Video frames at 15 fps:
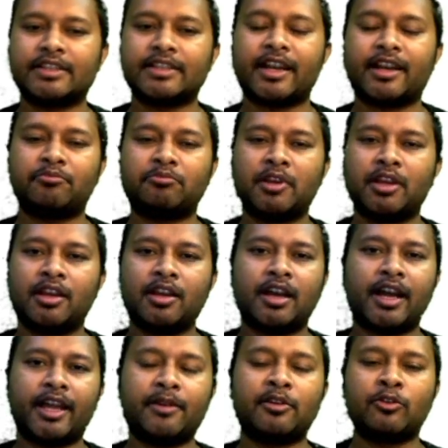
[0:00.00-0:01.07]
And
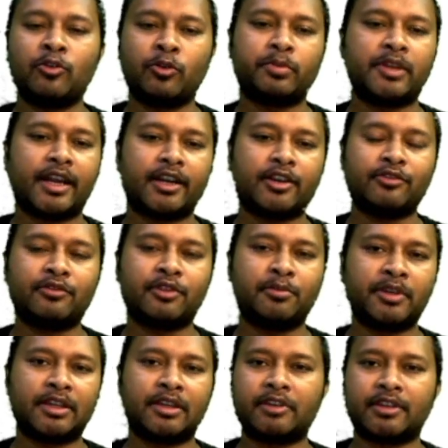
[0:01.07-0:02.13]
I hope that you will
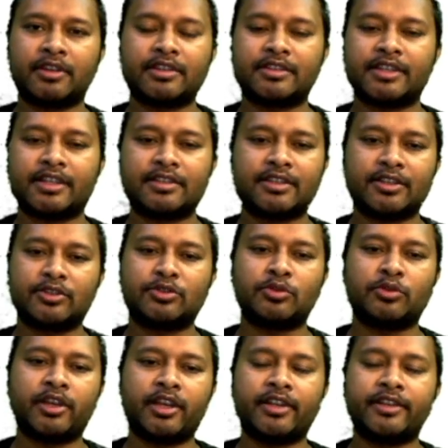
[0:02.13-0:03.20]
be giving this test series
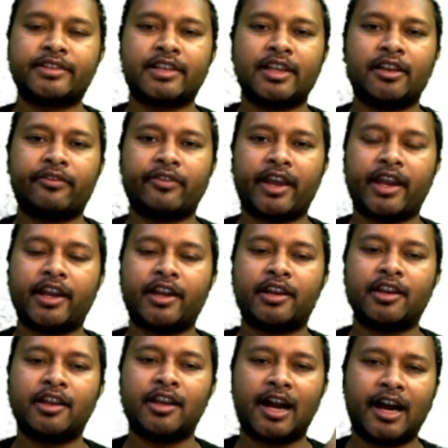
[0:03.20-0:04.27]
today itself, and
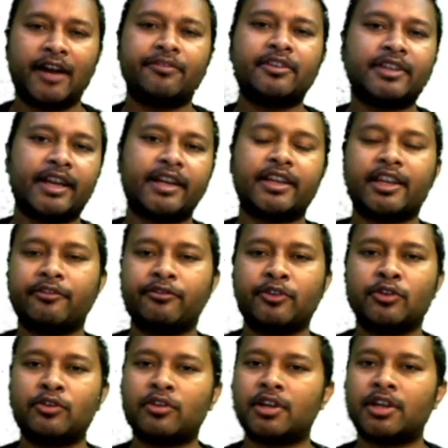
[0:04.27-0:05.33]
after that give
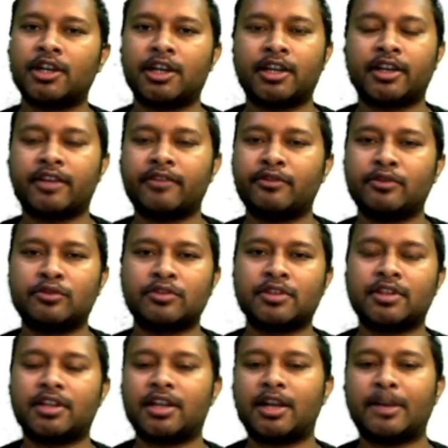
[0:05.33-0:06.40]
your reviews
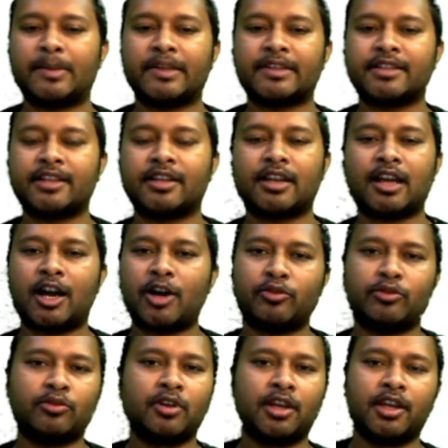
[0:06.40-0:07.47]
in the comments, that
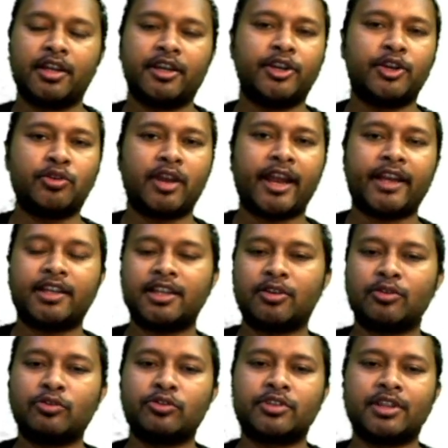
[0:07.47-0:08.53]
how did you like the
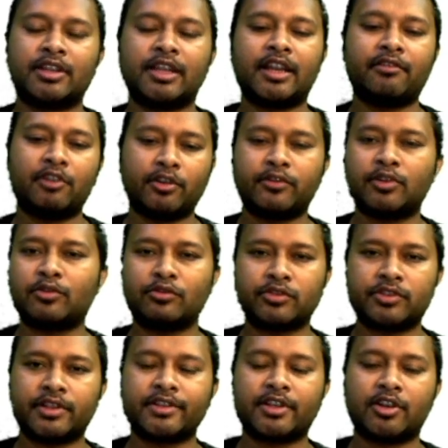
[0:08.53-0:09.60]
question, the level of the
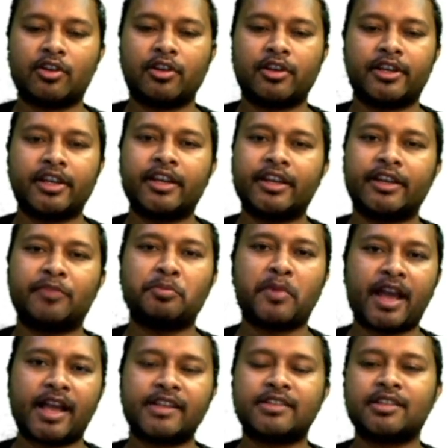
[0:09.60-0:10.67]
questions and all, did it
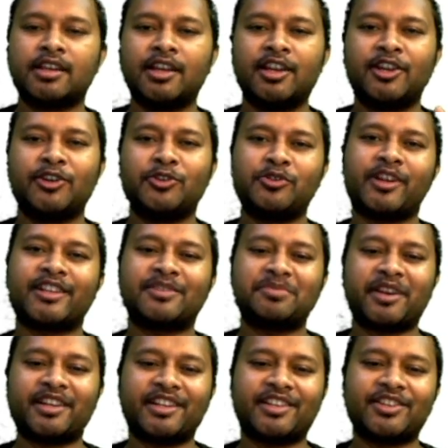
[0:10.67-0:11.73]
match to your
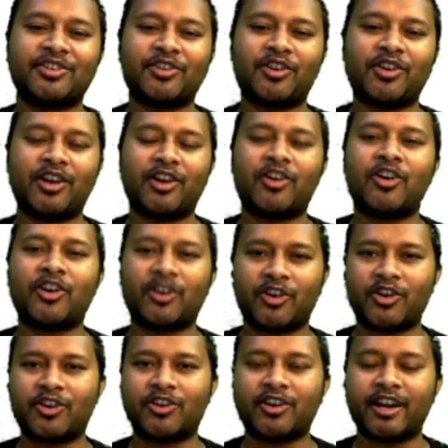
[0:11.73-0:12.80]
expectation or not.